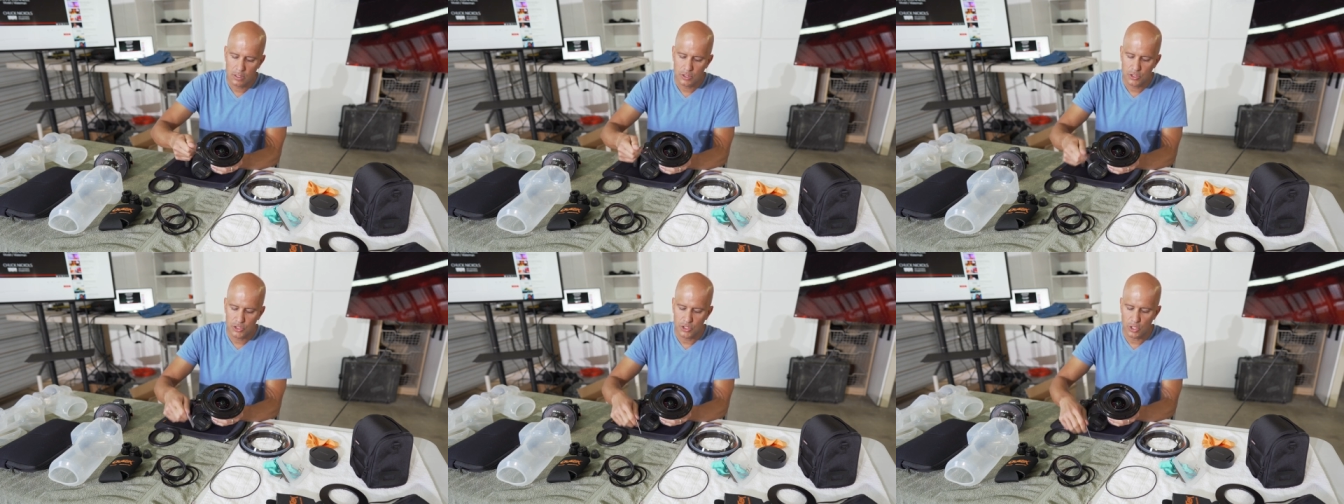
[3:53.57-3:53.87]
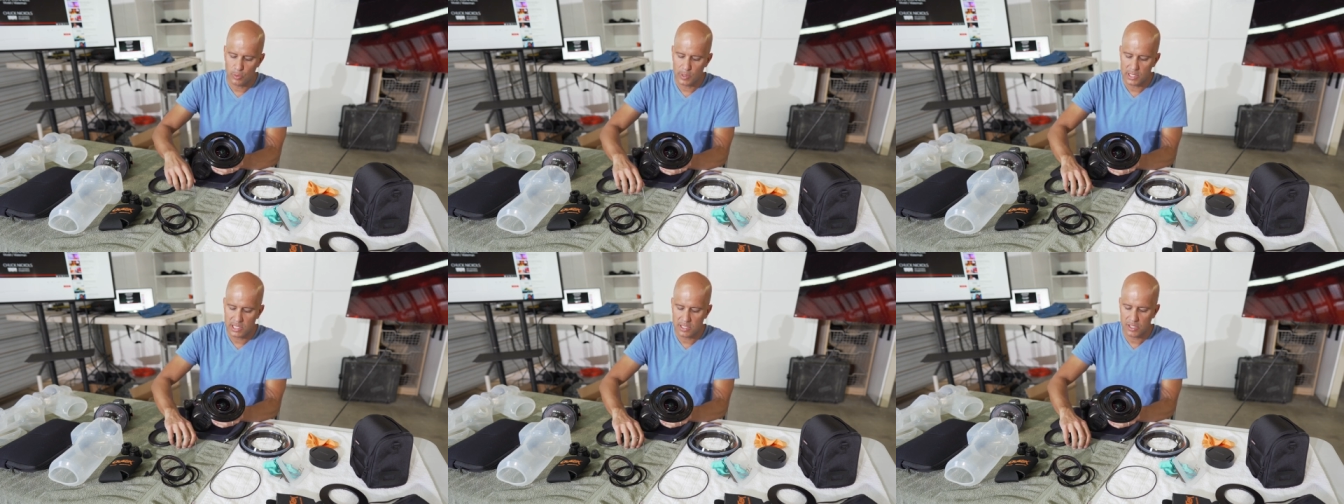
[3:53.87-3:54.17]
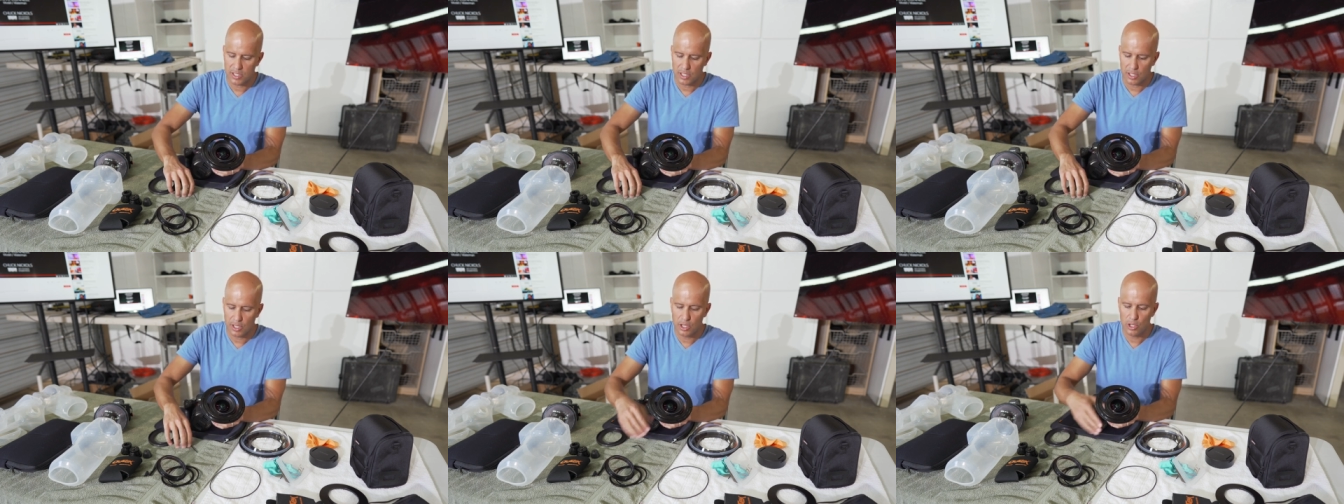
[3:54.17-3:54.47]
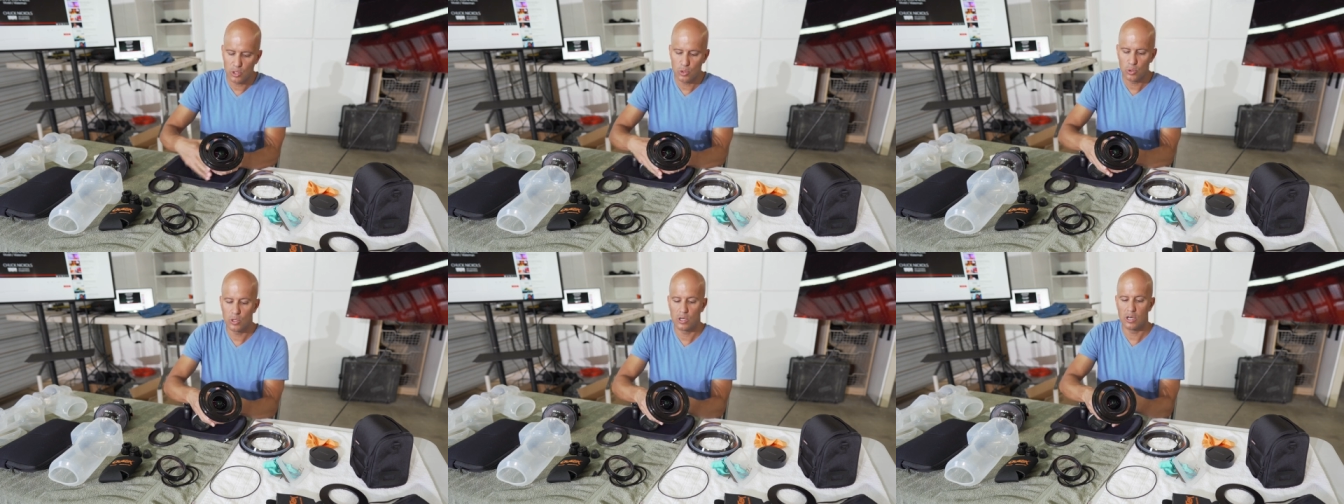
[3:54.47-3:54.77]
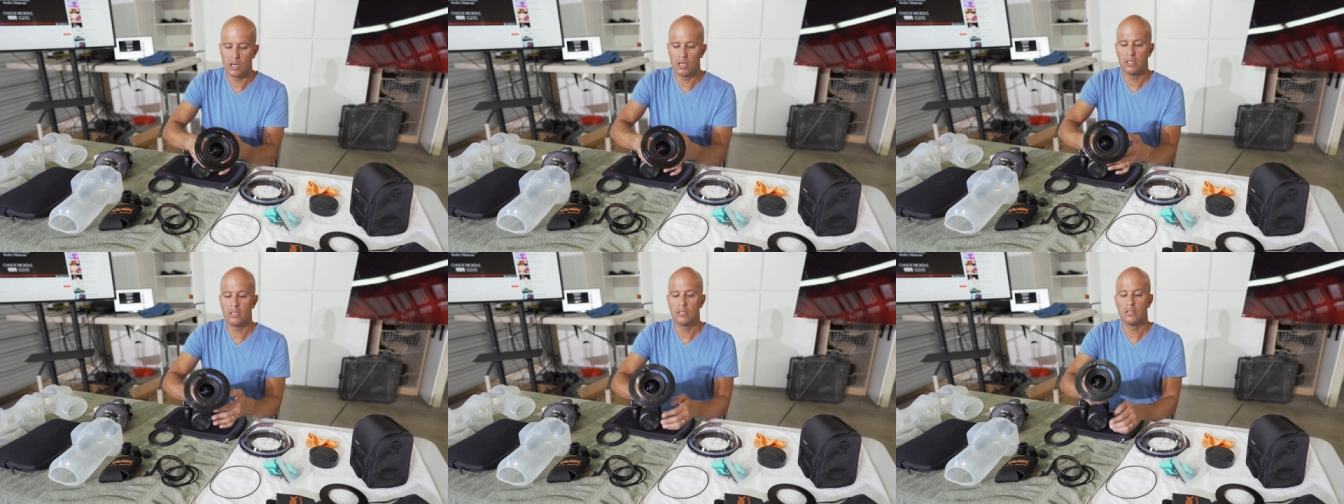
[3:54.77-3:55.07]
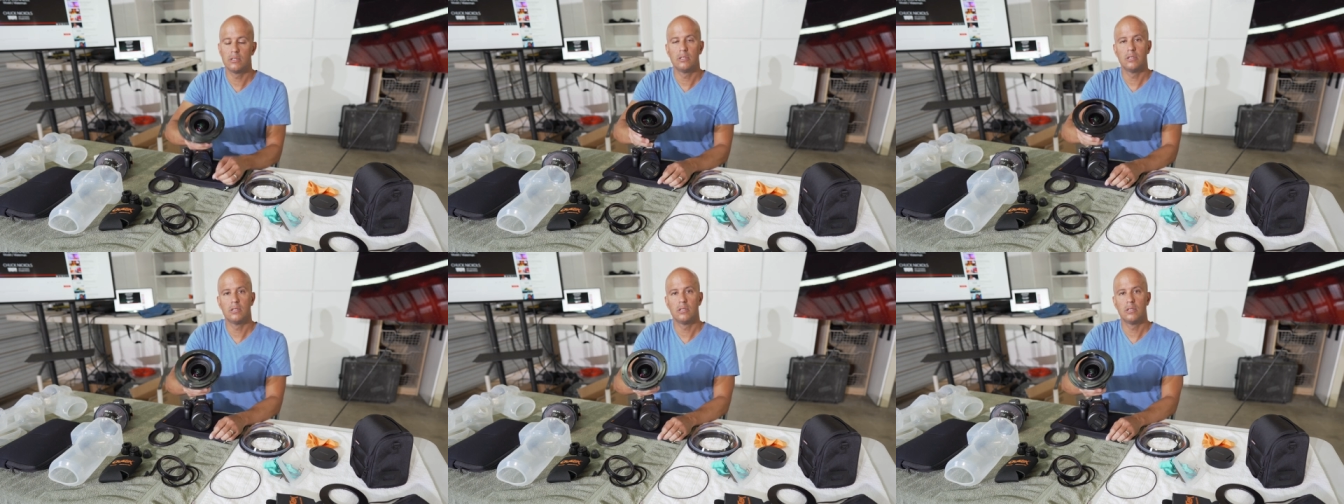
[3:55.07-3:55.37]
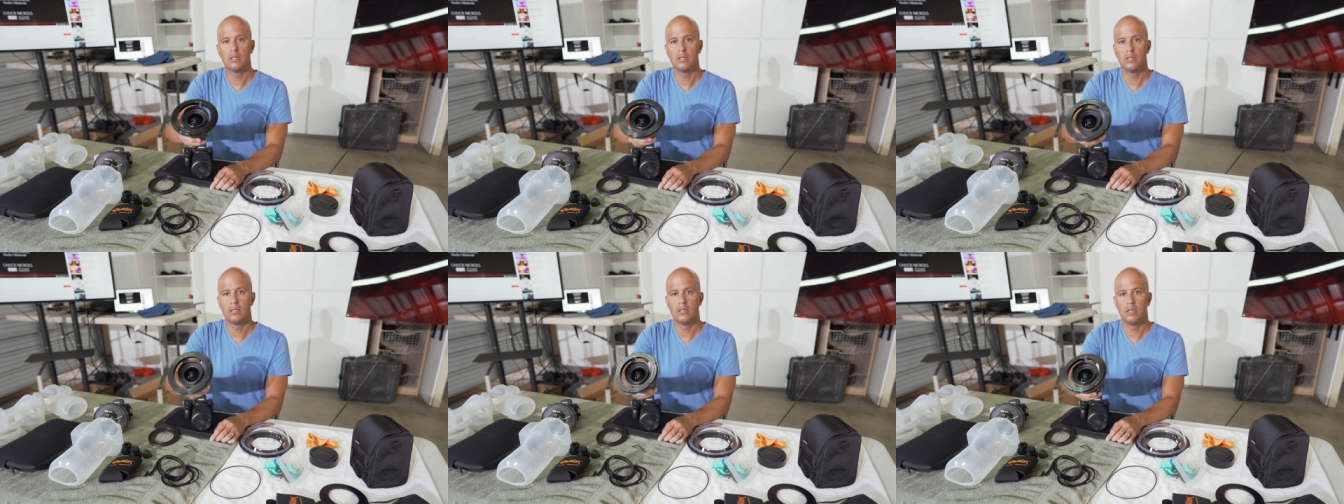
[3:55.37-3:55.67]
So it's secure
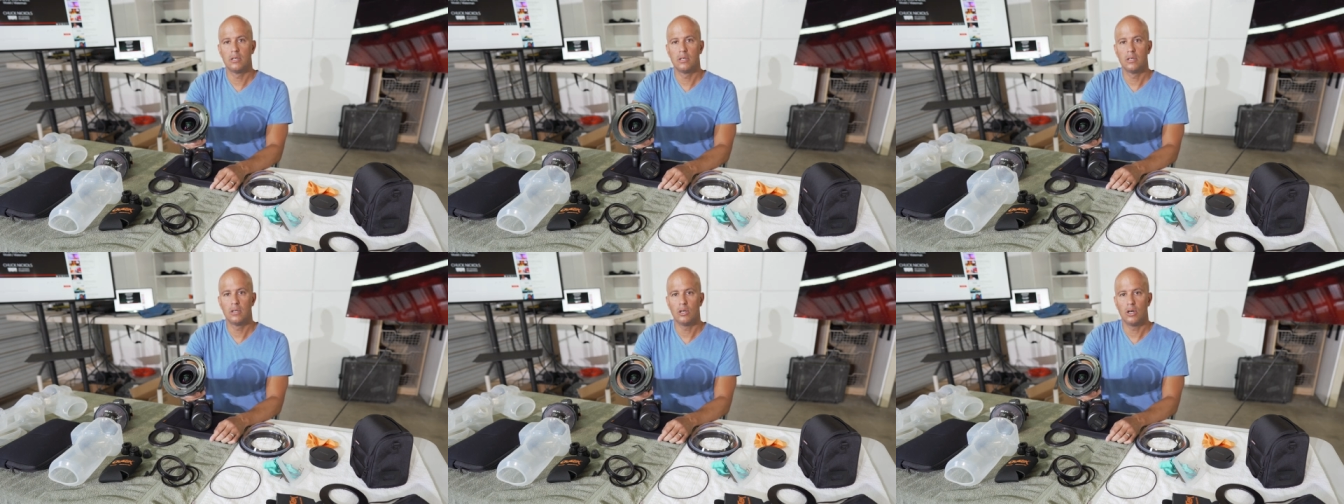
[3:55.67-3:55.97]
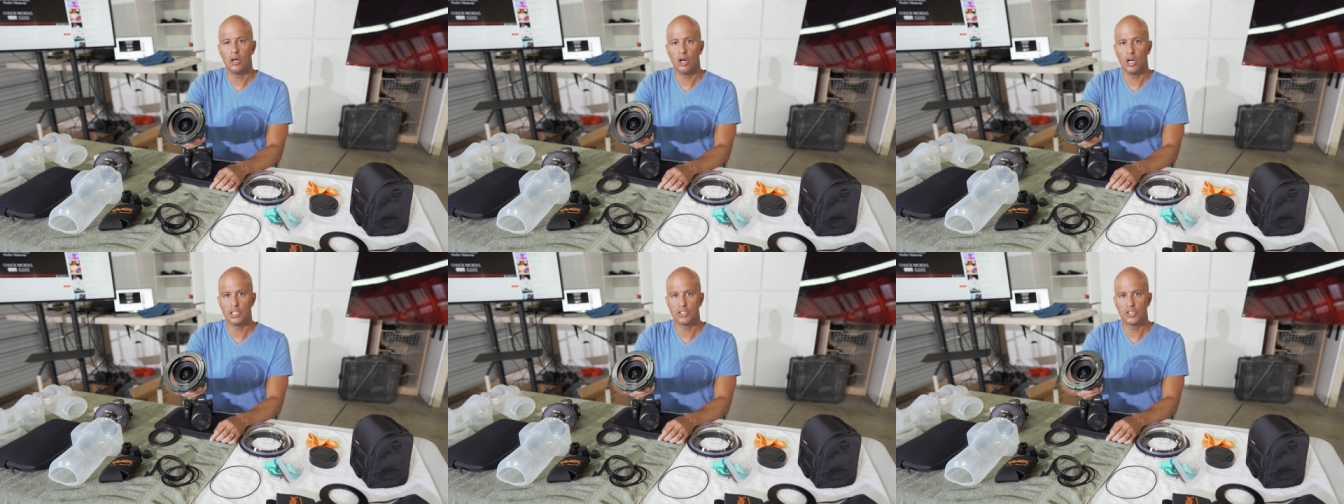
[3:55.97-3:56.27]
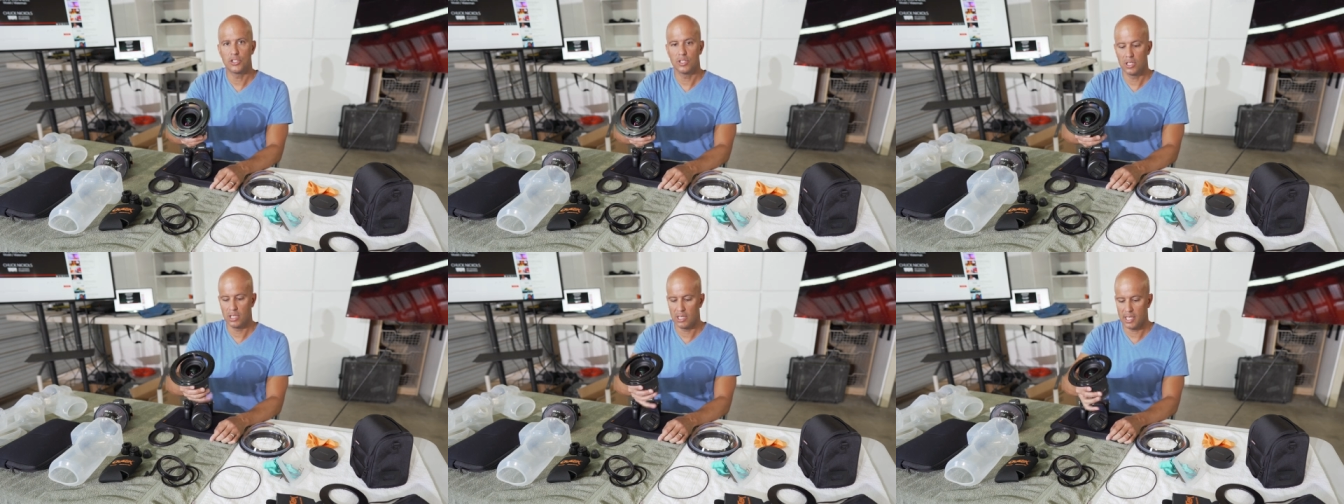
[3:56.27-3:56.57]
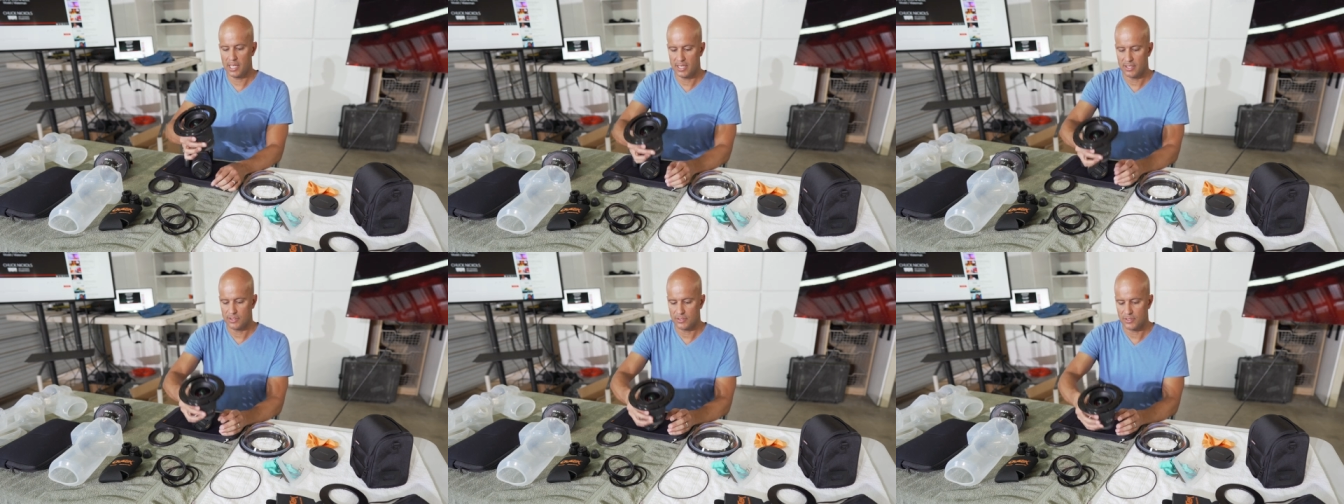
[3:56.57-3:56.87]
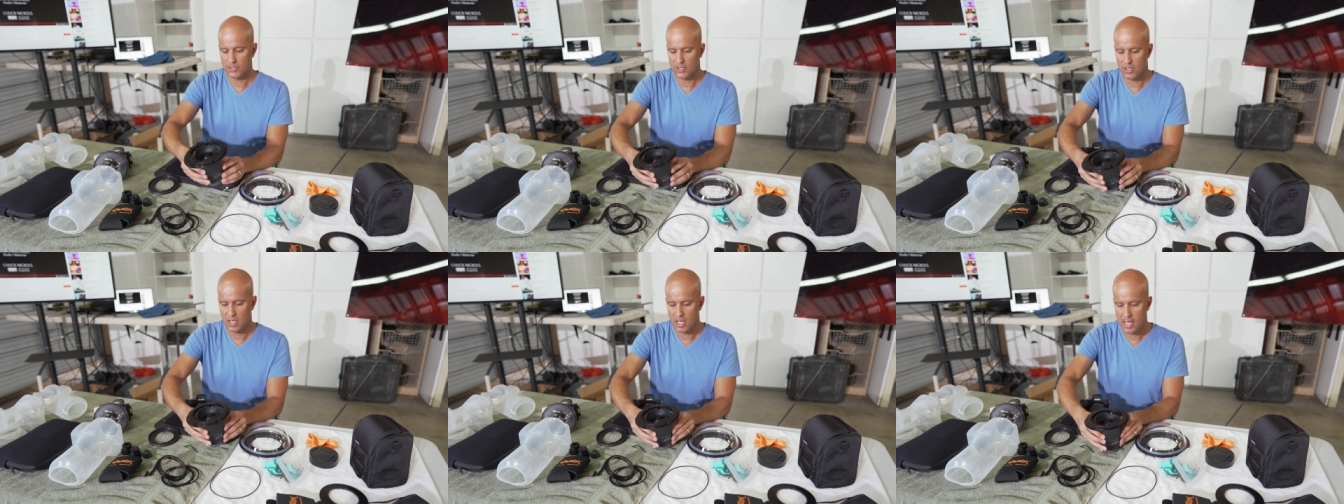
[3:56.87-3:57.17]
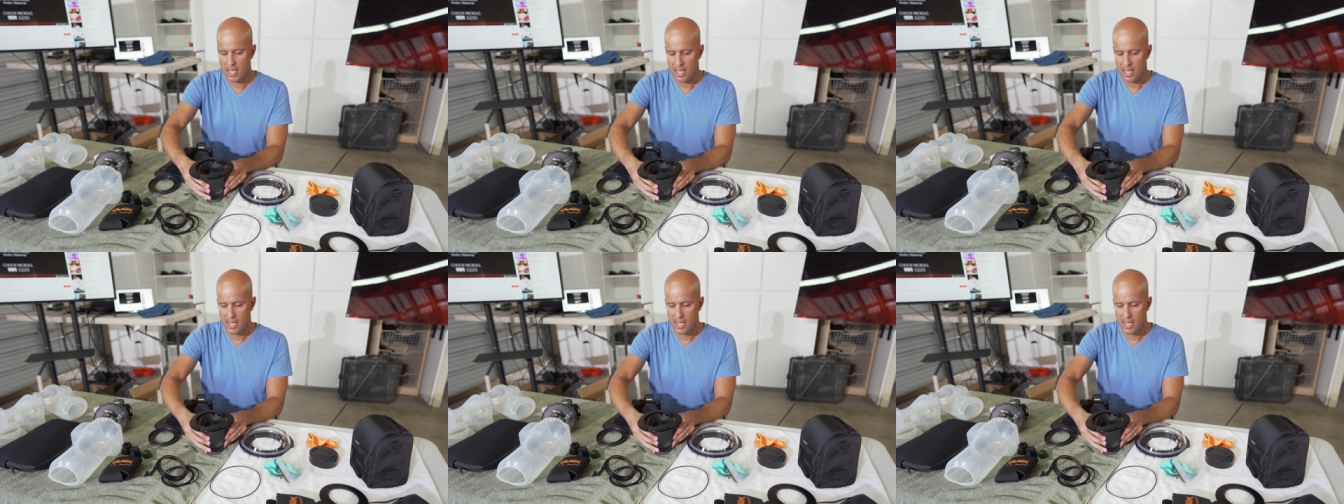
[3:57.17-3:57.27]
onto the lens.